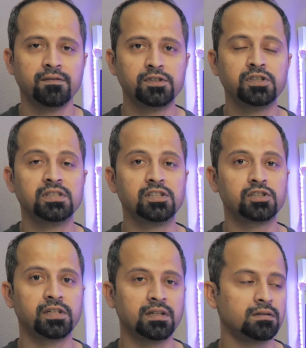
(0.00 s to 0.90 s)
which is a
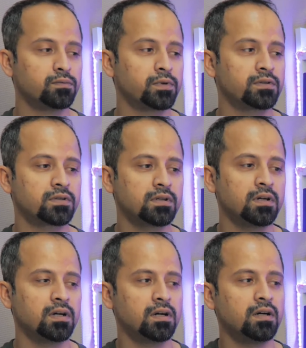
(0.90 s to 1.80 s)
steal, which
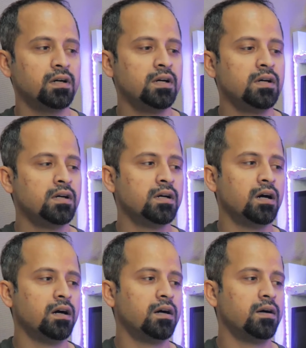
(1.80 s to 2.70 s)

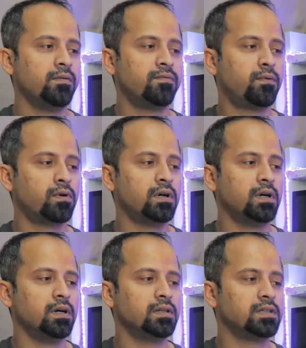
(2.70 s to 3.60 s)
for
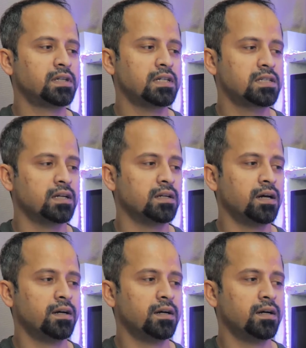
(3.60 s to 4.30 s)
this headset.